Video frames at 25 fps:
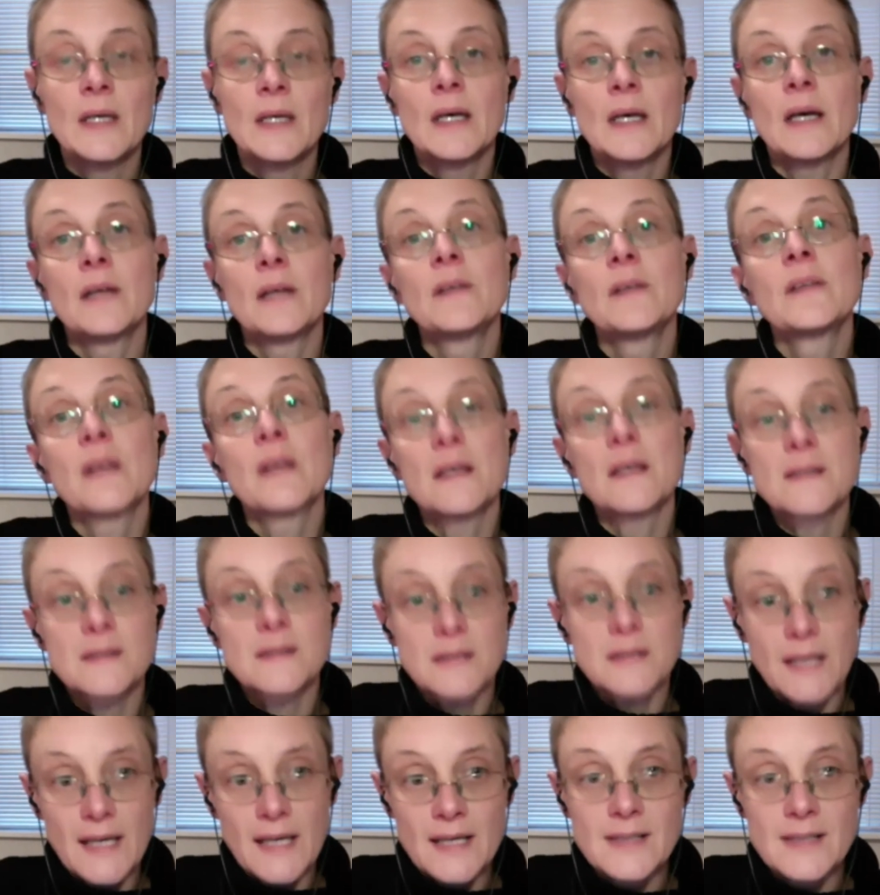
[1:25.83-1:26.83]
And as
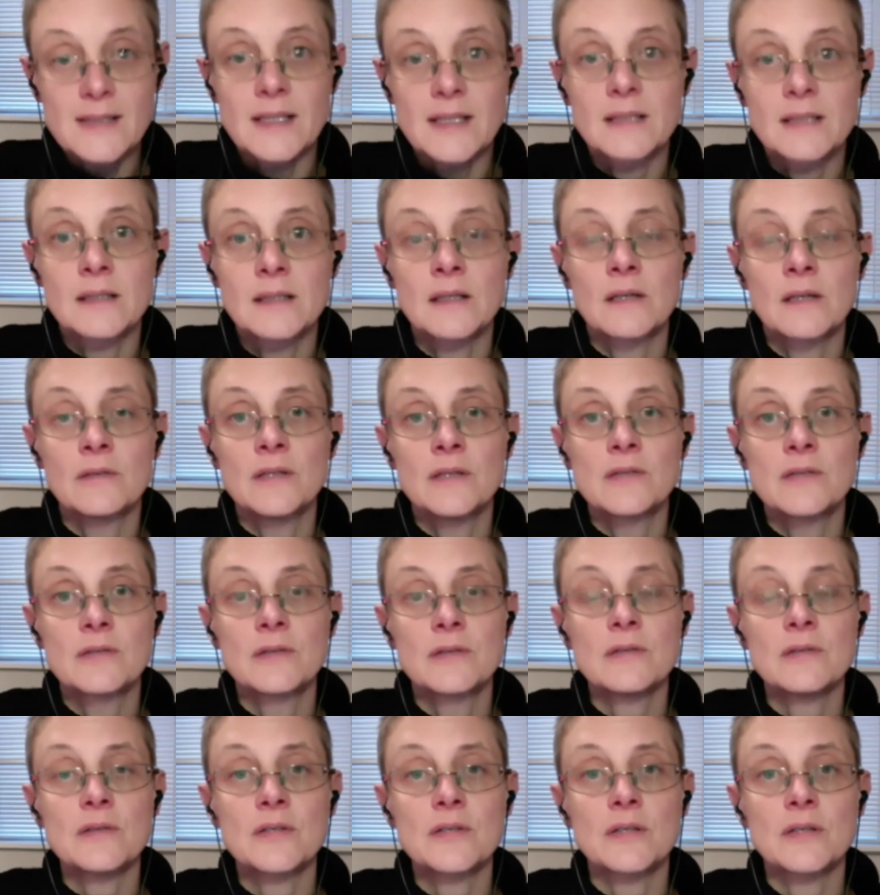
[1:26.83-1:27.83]
Kat said in her
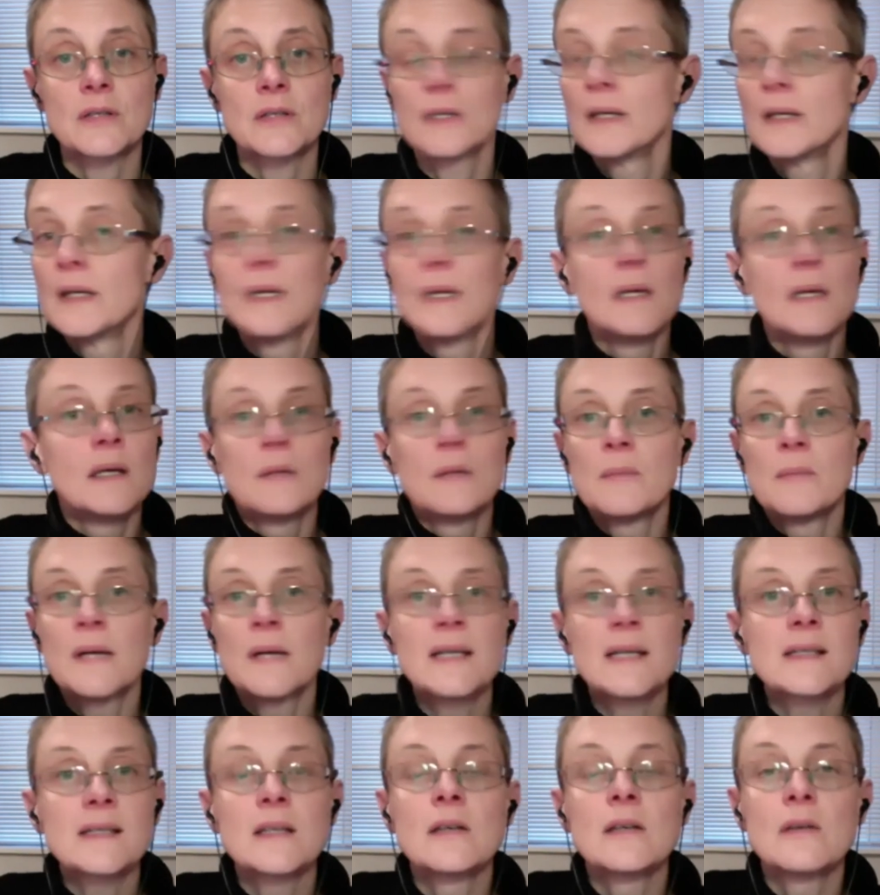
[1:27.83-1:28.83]
introduction,
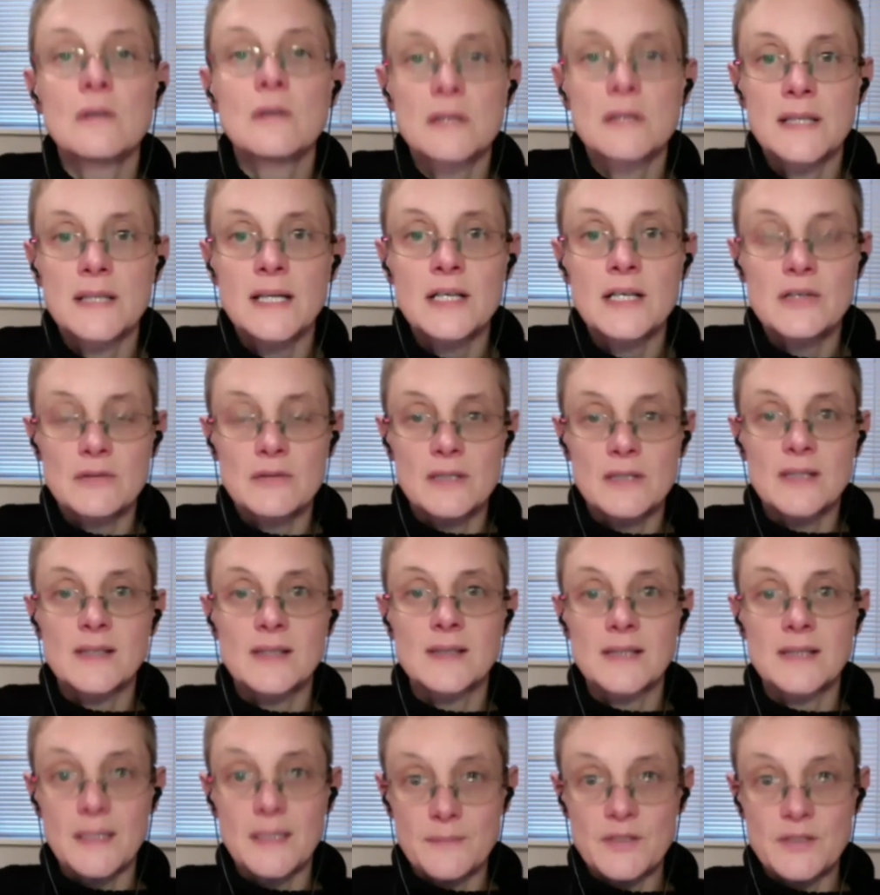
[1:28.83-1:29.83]
mice are not naturally
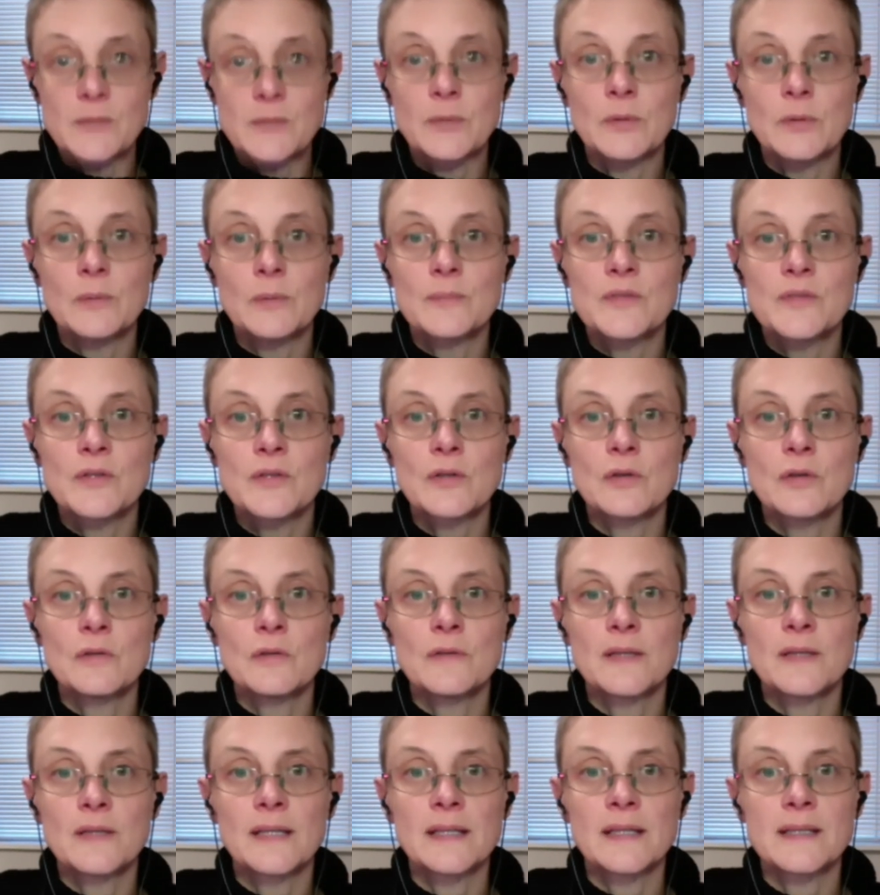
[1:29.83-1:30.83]
susceptible to
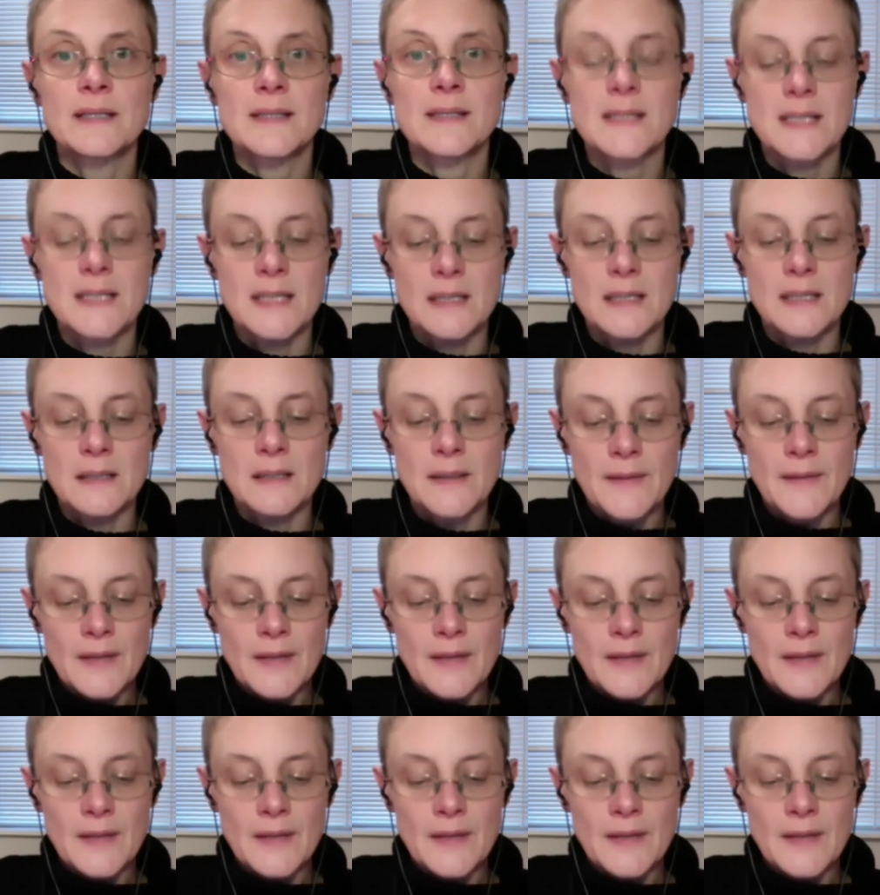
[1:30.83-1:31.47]
COVID-19.